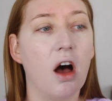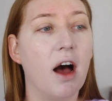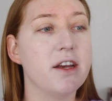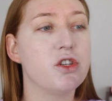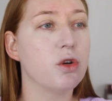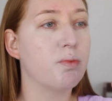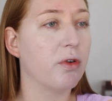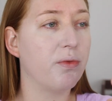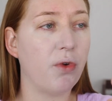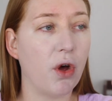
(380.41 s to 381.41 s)
I do
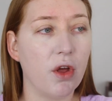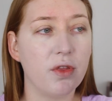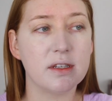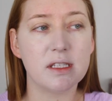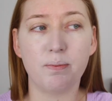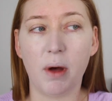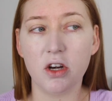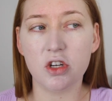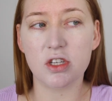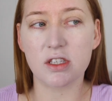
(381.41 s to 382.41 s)
prefer the
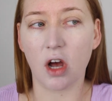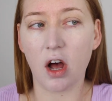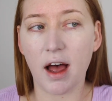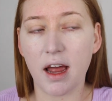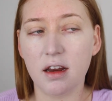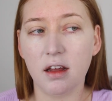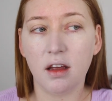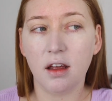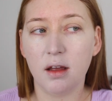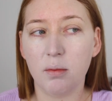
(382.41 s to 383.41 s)
sponge side
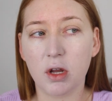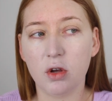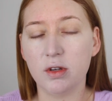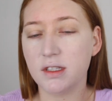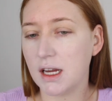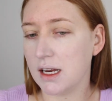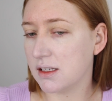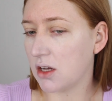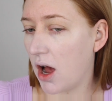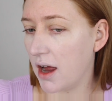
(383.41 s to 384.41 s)
because
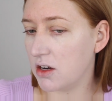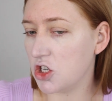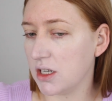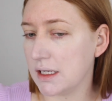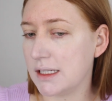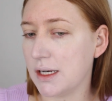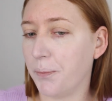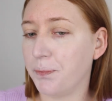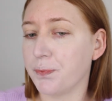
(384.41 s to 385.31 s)
it's kind of just